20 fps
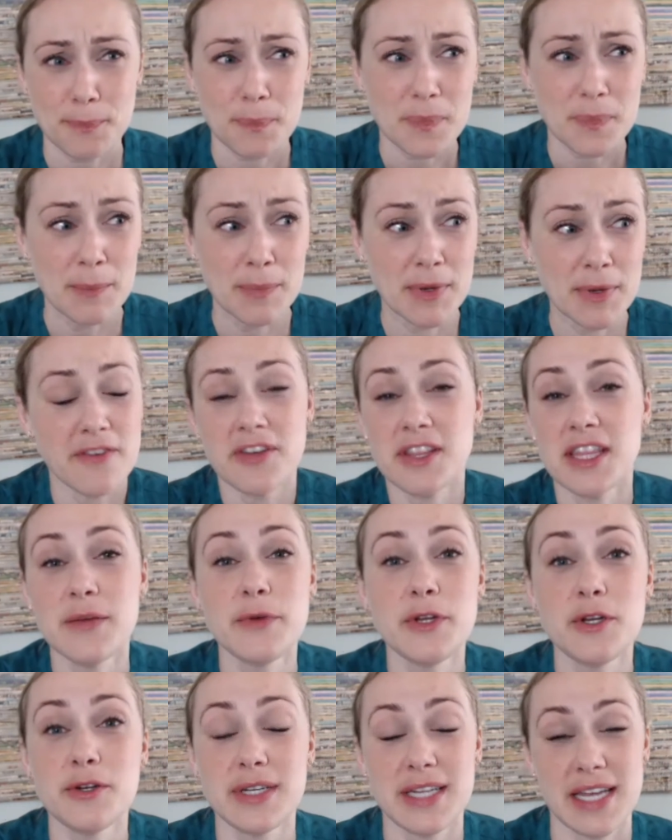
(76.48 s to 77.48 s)
but everything
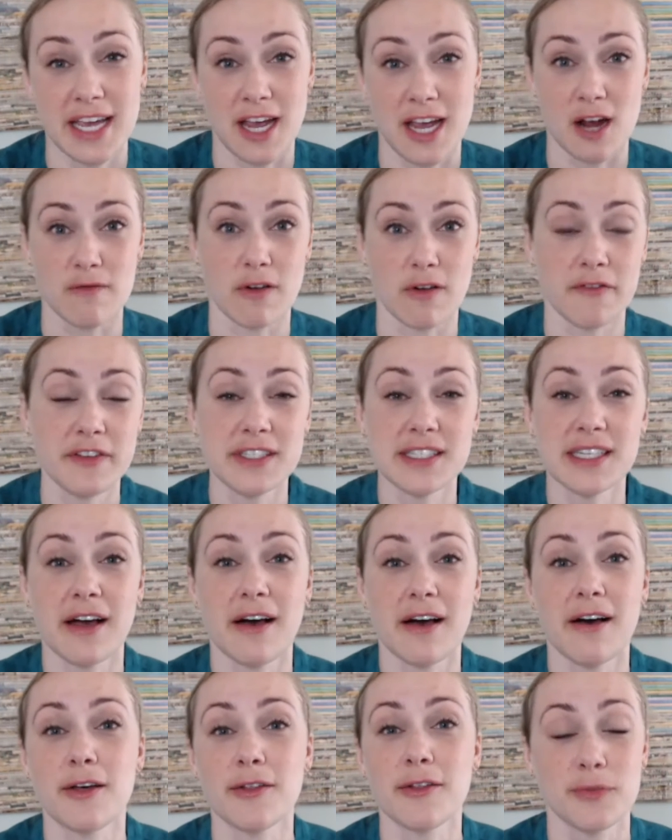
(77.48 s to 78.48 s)
we do to take care of our physical
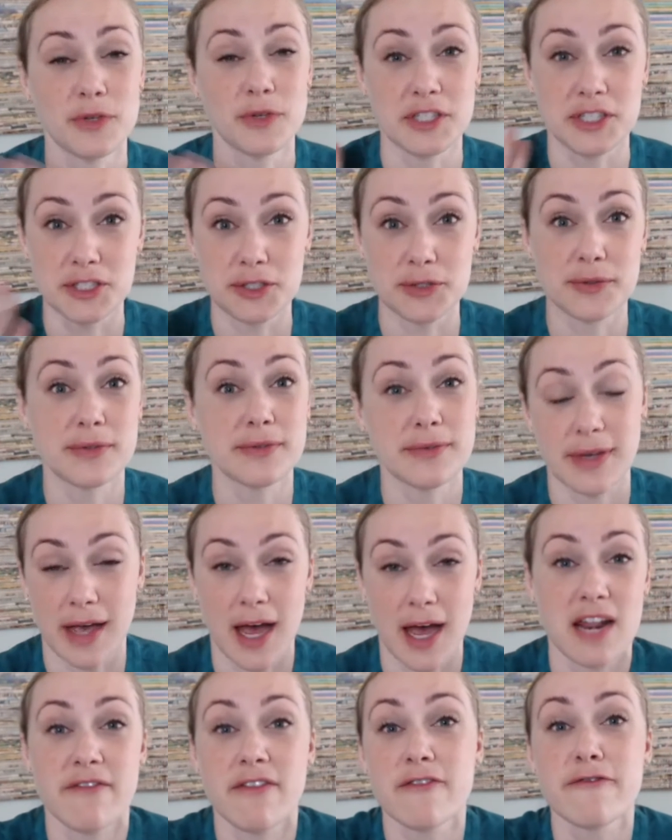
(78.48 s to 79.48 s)
health, we should do
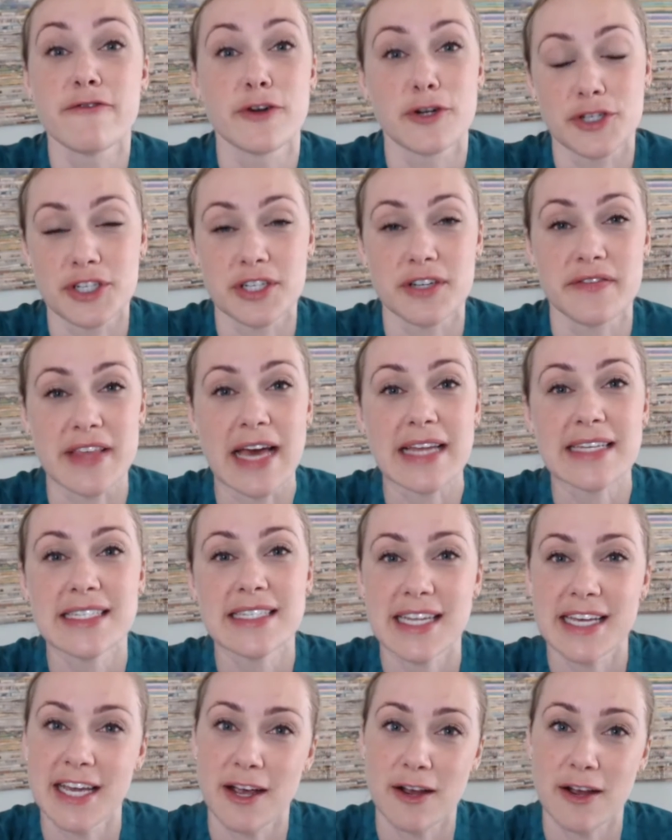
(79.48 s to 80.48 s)
kind of a version of that to
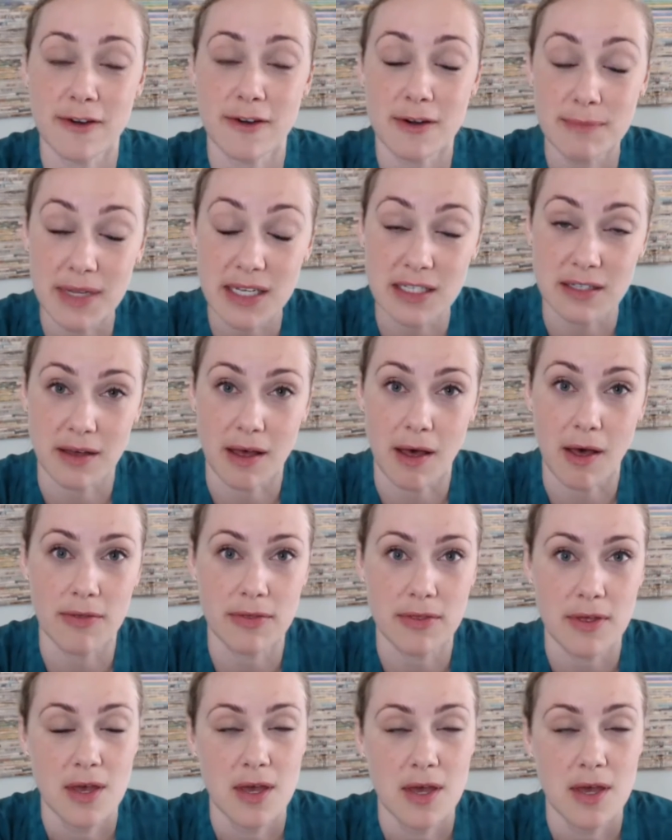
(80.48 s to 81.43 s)
take care of our mental health.